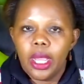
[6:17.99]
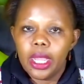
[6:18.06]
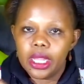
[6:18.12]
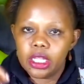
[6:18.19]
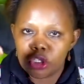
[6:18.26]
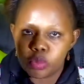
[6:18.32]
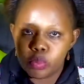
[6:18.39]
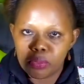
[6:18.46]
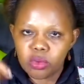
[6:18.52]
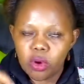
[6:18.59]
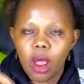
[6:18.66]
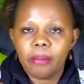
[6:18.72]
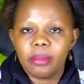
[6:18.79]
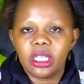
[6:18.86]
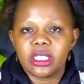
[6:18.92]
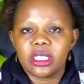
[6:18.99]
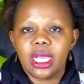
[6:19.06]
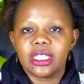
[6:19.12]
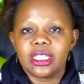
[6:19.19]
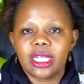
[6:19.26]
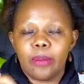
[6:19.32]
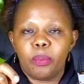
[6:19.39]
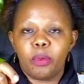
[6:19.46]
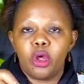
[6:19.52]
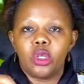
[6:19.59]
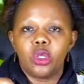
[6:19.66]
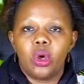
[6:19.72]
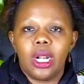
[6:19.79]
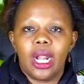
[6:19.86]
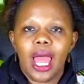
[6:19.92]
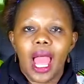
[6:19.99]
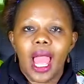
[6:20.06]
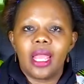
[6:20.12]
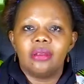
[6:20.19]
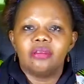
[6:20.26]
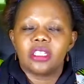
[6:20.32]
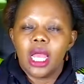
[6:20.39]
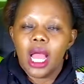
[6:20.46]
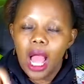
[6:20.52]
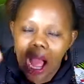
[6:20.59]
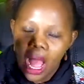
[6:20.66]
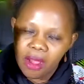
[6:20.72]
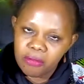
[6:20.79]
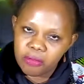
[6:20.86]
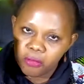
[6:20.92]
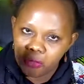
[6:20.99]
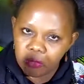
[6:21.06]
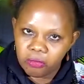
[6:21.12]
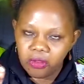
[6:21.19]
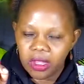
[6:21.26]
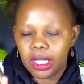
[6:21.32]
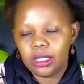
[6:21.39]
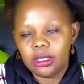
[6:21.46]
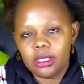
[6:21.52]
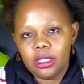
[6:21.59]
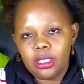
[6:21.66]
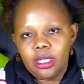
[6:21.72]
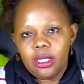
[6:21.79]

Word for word: his promises upon your lives are fulfilled.